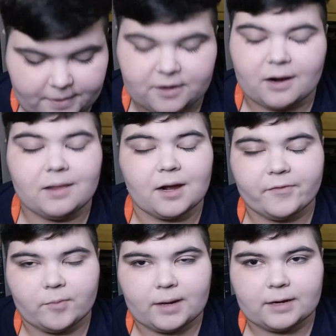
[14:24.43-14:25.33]
but not a lot
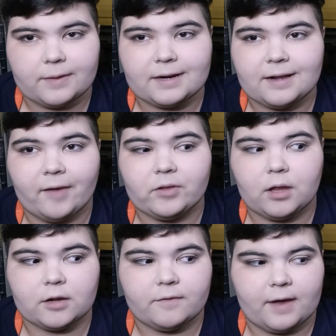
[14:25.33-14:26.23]
of them made it. They didn't have a
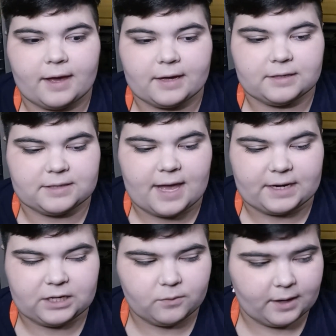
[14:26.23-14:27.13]
lot of eggs
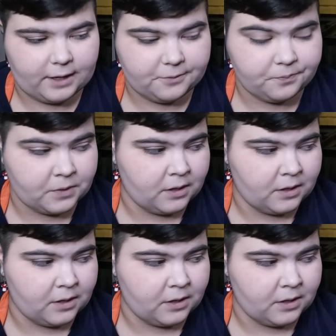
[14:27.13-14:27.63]
anyway.